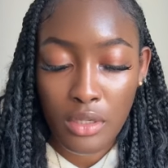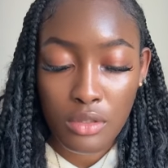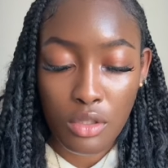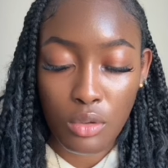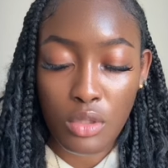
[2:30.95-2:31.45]

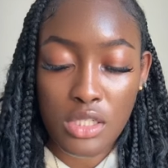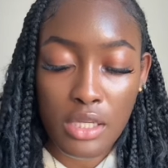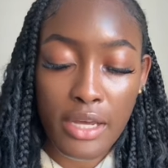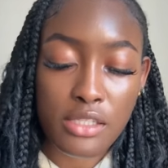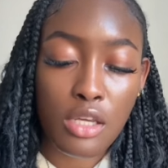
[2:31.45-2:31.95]
The Lord
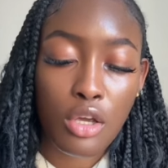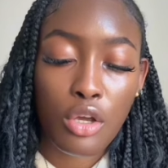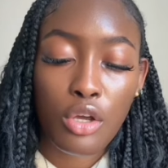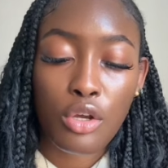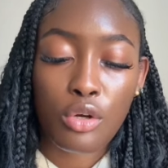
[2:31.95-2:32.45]
says,
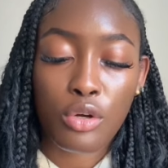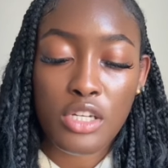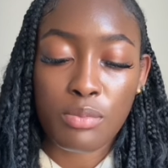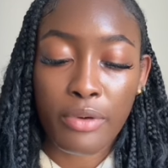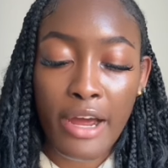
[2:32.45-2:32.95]
Chris
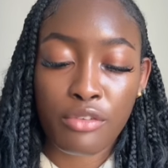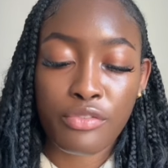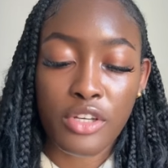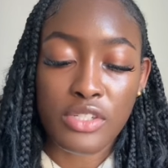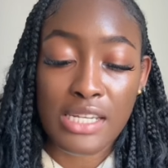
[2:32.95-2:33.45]
Brown
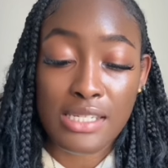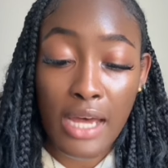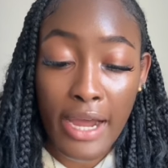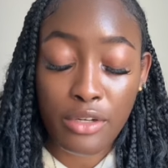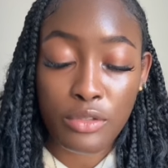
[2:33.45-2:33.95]
feels
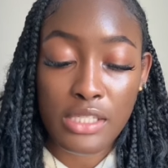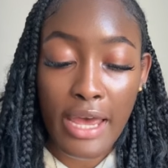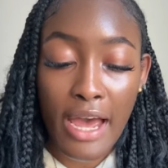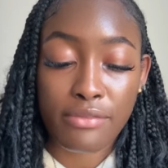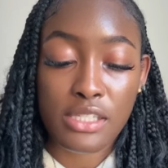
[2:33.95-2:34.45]
entitled to
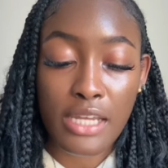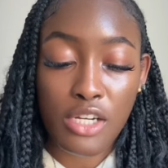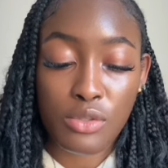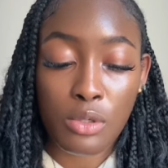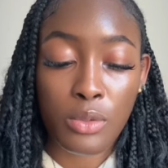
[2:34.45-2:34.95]
have
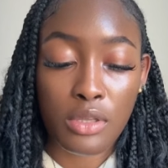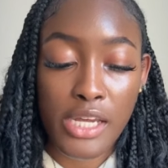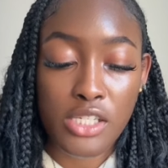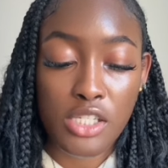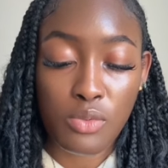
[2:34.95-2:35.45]
sexual
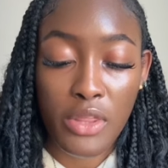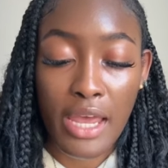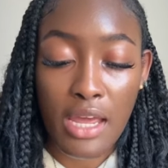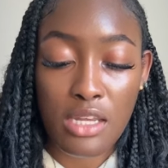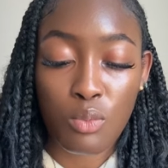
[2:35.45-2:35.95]
relations with
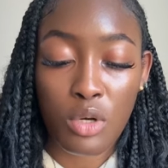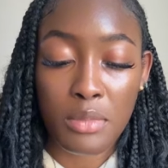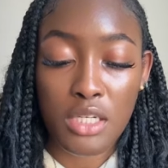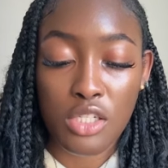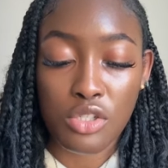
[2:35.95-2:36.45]
any
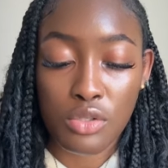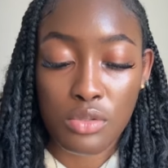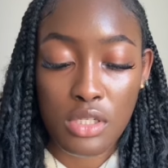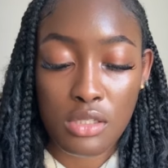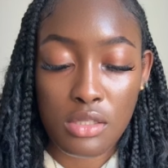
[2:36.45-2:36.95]
woman he
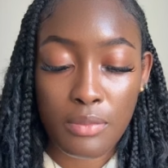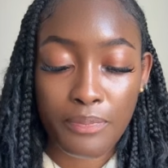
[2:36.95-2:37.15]
chooses.